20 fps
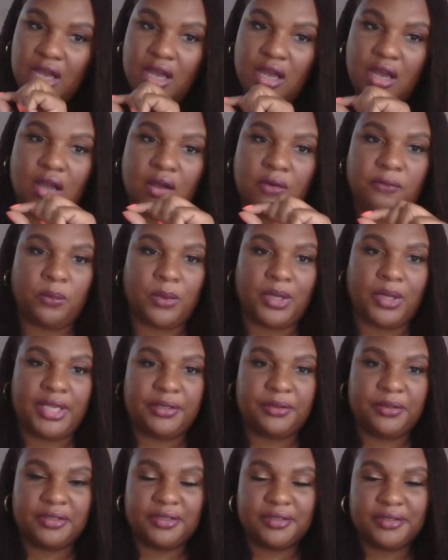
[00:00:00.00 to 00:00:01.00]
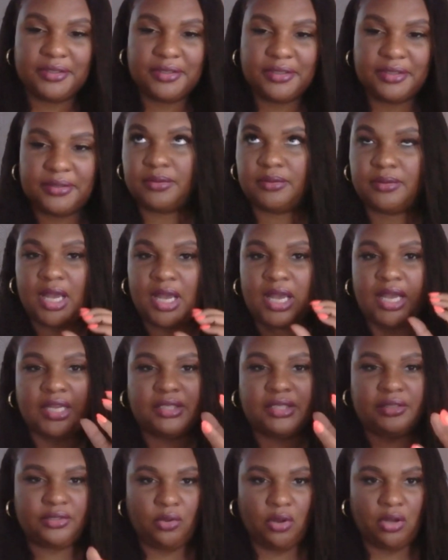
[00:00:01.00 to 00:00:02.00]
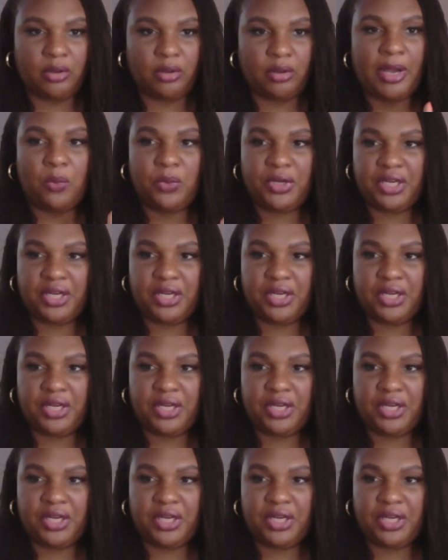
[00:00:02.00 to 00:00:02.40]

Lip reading: of what I talk about when